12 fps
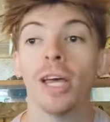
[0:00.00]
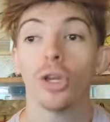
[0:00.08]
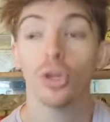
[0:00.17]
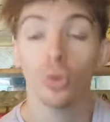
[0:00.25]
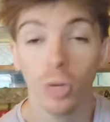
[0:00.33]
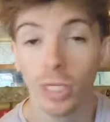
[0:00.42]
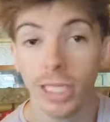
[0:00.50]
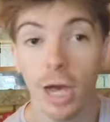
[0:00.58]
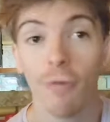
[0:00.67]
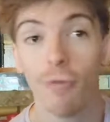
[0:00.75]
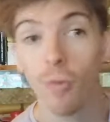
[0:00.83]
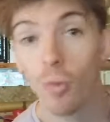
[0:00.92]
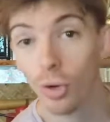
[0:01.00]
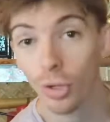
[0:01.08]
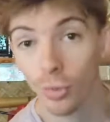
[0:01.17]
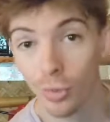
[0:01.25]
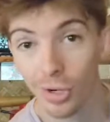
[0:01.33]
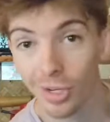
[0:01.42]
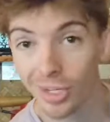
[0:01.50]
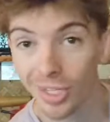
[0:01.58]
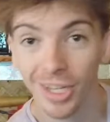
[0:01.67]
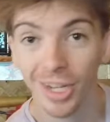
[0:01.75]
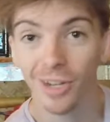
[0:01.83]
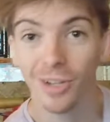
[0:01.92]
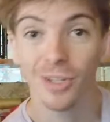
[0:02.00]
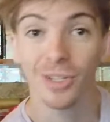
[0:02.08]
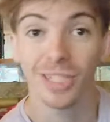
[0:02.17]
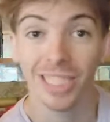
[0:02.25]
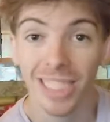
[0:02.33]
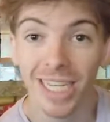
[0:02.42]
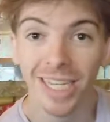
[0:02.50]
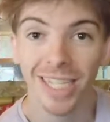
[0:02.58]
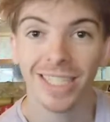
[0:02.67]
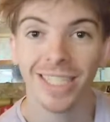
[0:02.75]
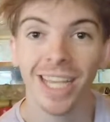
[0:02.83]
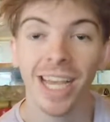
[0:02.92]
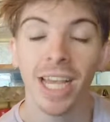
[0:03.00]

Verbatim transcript: yourself or your you know your descendants